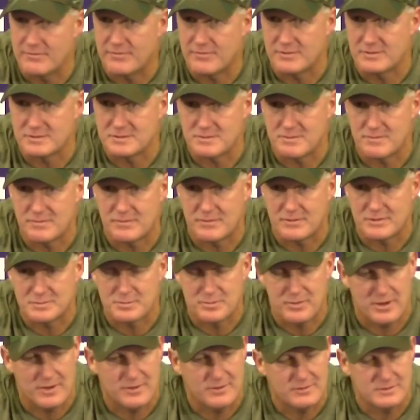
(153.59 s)
for his, for his
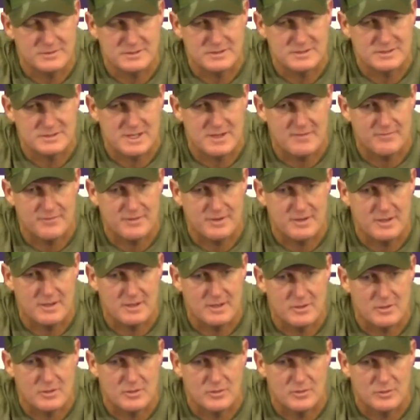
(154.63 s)
brothers and stuff, and he, he
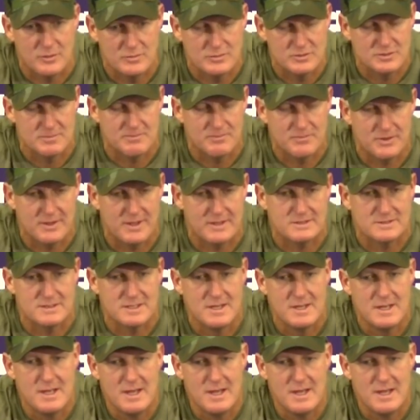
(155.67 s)
couldn't do some things.